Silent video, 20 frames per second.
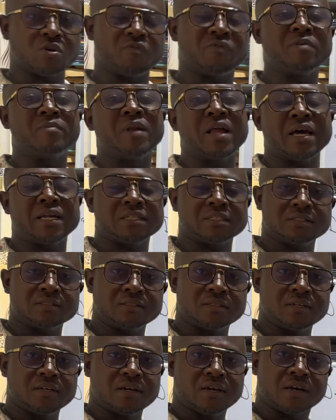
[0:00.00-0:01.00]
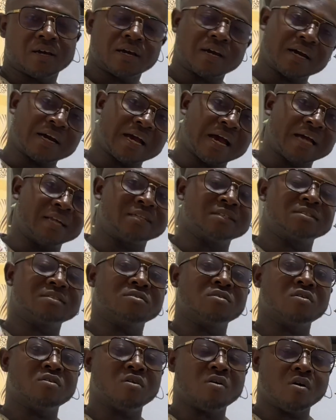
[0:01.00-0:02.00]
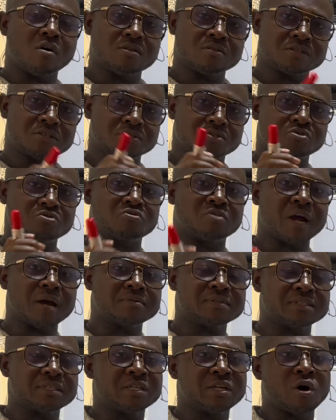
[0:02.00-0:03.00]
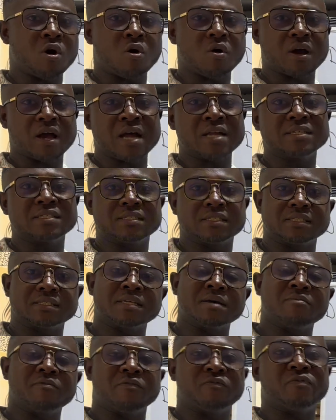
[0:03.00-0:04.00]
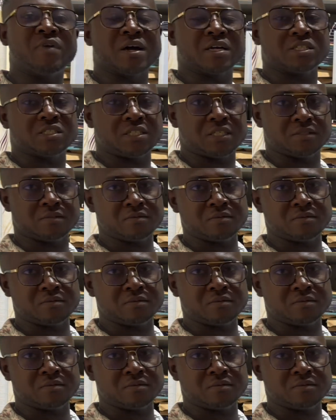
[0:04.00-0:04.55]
of a blood can disrupt the organ system function?